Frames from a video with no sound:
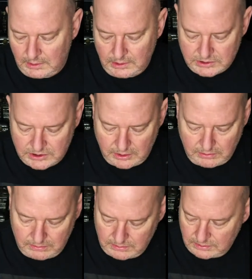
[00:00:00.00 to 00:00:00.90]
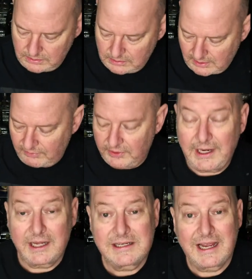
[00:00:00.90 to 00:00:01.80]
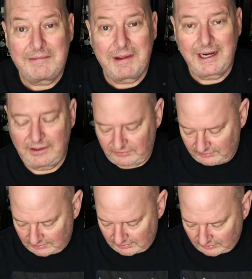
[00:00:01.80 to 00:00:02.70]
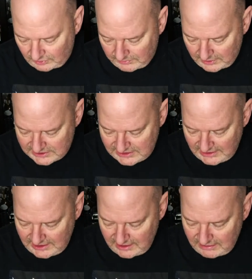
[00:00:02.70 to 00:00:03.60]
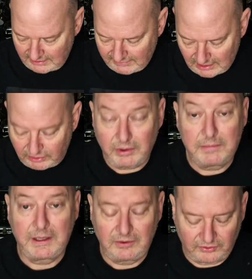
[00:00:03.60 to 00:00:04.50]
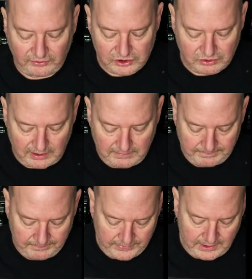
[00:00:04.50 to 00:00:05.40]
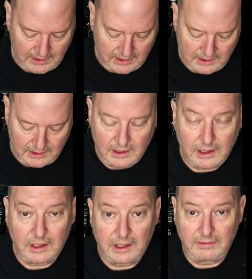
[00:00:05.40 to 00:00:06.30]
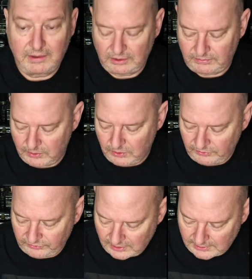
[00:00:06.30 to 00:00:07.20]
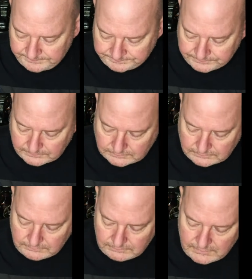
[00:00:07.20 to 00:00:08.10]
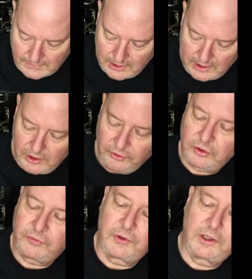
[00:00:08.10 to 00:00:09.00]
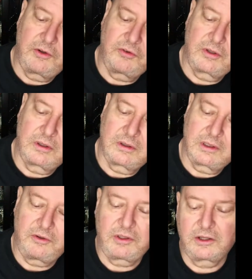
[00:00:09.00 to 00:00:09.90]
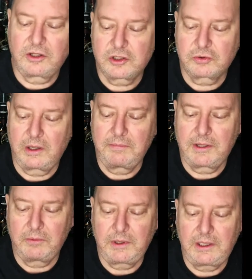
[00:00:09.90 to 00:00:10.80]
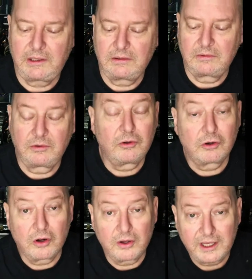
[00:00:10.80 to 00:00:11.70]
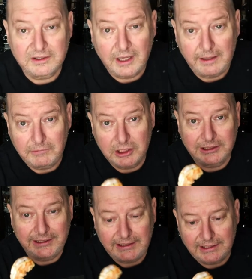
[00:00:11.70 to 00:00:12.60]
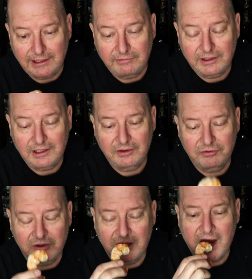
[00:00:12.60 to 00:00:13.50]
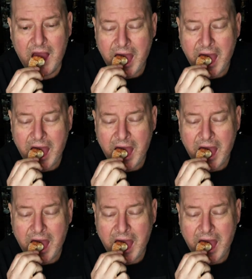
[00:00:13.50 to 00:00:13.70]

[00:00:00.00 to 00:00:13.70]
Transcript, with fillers: So, I've only got 10 minutes, so I'm going to sit here. I've got three pieces of shrimp and I've got some coleslaw. So first, Let's get the shrimp that we took all that time to clean and everything yesterday.